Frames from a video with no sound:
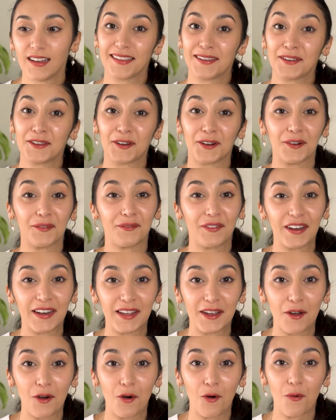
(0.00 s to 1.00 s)
your
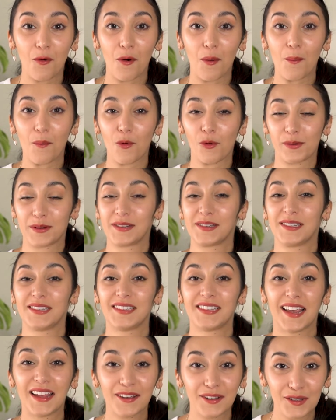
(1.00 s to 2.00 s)
video more
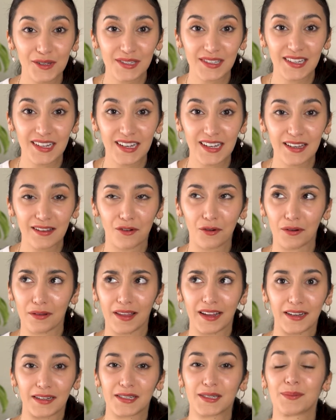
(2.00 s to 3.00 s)
salesy, or
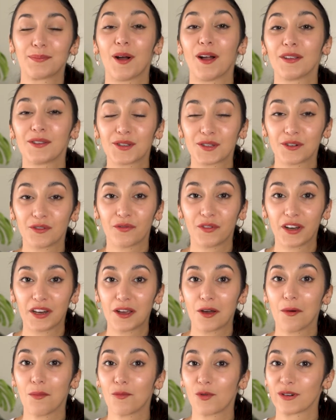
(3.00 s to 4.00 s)
like a sponsored
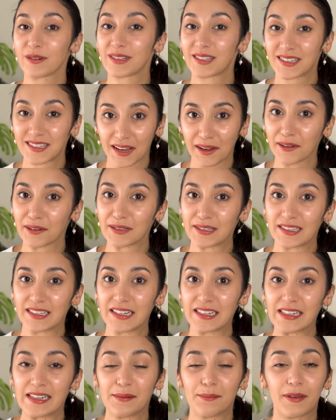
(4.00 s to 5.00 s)
video more
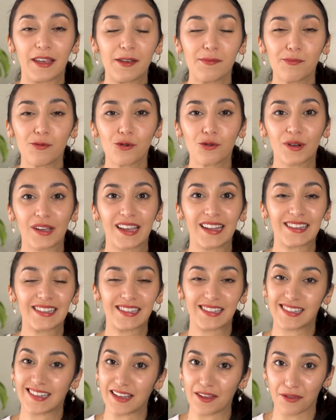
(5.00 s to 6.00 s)
salesy, people can
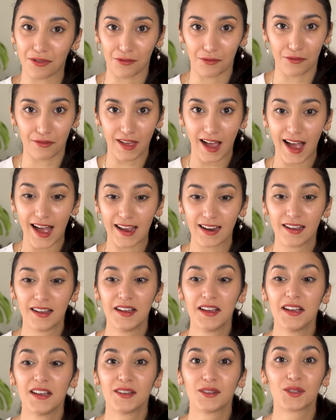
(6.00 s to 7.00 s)
see through that.
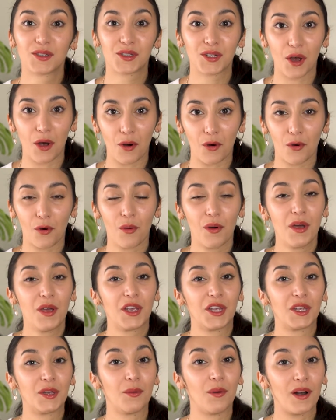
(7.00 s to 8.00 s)
So
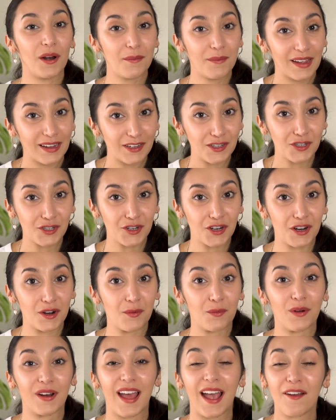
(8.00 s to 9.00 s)
you wanna make
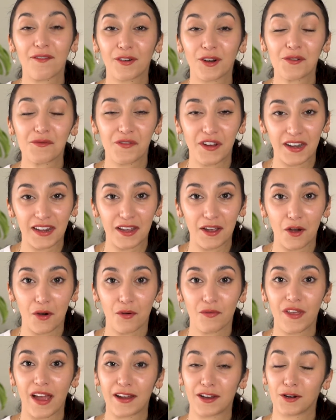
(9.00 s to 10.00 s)
sure whatever
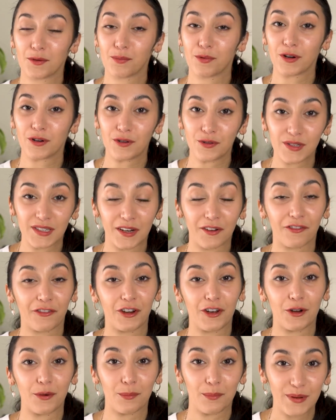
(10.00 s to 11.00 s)
video that you're producing
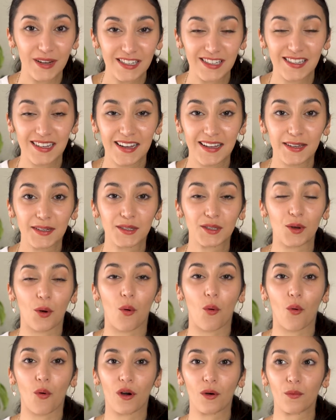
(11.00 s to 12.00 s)
for your business,
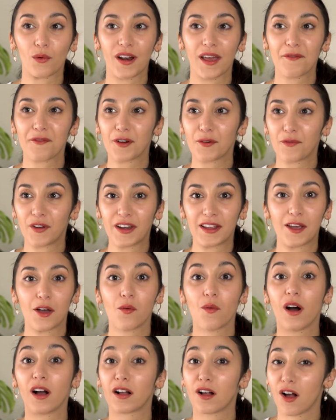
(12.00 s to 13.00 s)
or whatever
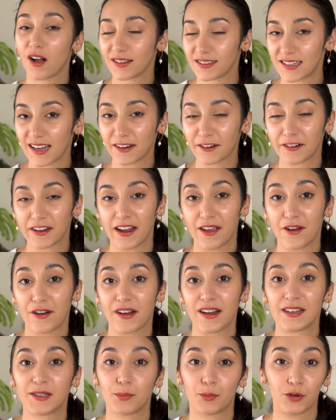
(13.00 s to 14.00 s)
video a content creator
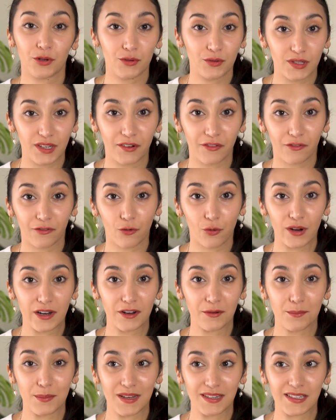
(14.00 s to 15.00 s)
is producing for
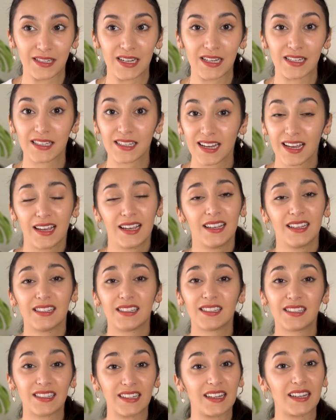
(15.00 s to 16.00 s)
your business,
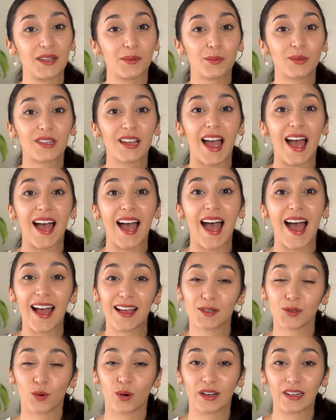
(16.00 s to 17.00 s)
seems
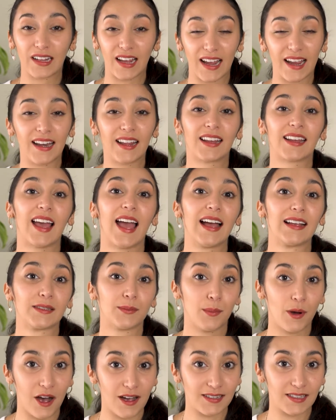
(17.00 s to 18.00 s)
as organic as
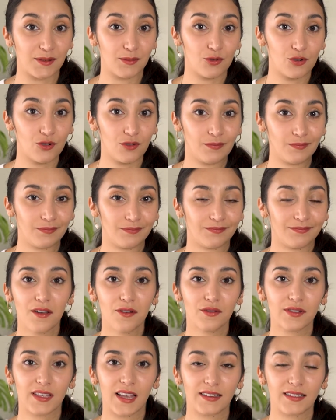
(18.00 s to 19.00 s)
possible.
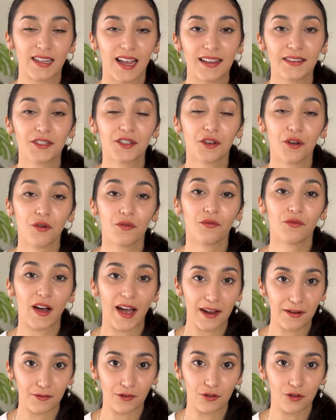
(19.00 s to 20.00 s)
Videos that tend to go
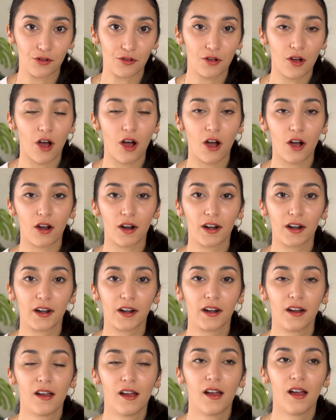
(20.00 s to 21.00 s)
viral
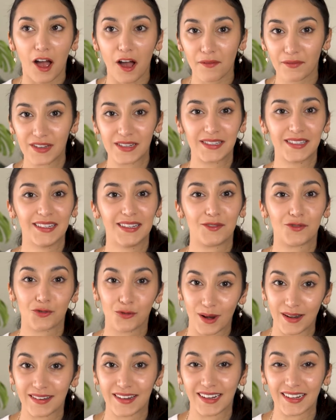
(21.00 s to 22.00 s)
are obviously
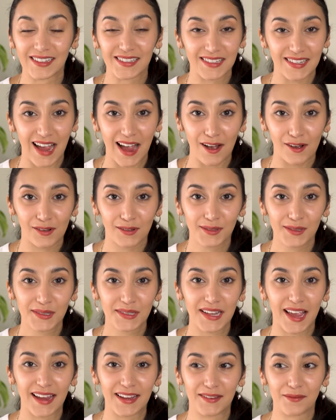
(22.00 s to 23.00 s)
trending
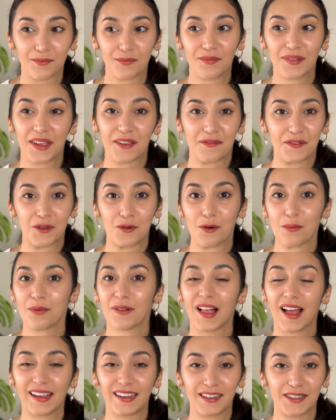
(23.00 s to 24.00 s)
sounds, and if you
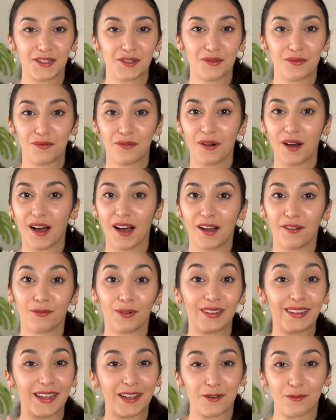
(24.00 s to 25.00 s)
apply it to a
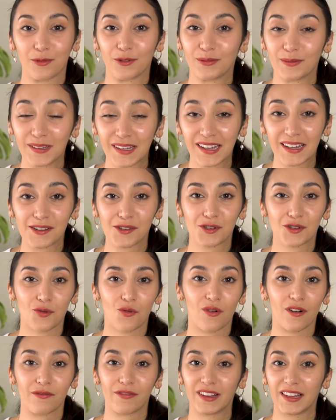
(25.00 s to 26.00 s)
relatable niche
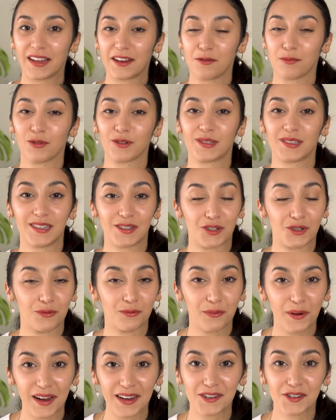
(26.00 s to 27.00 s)
or a relatable
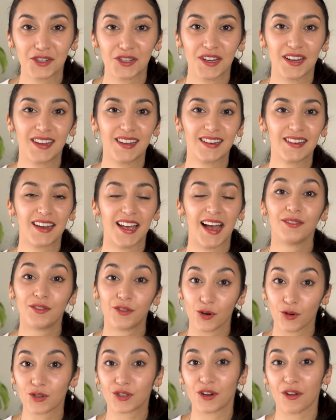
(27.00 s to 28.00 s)
situation,
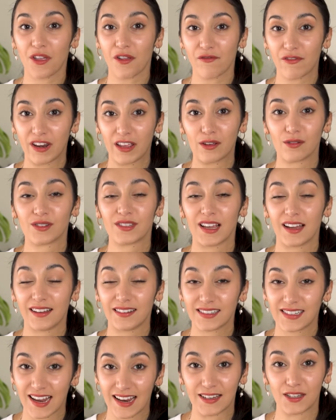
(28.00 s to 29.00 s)
those are the videos
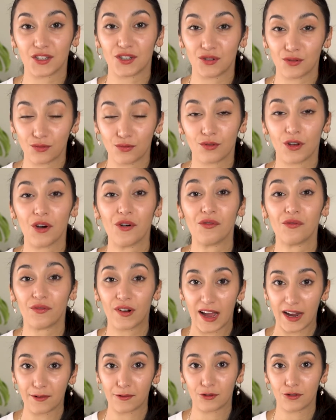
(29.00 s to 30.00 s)
that tend to go
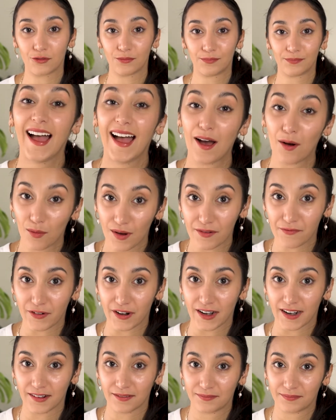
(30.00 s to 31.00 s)
viral.
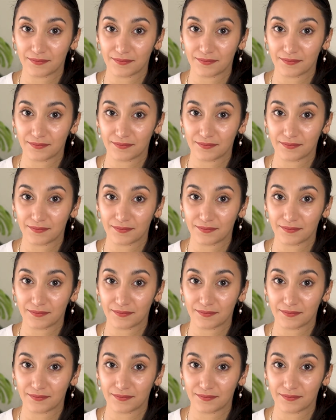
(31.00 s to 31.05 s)
However,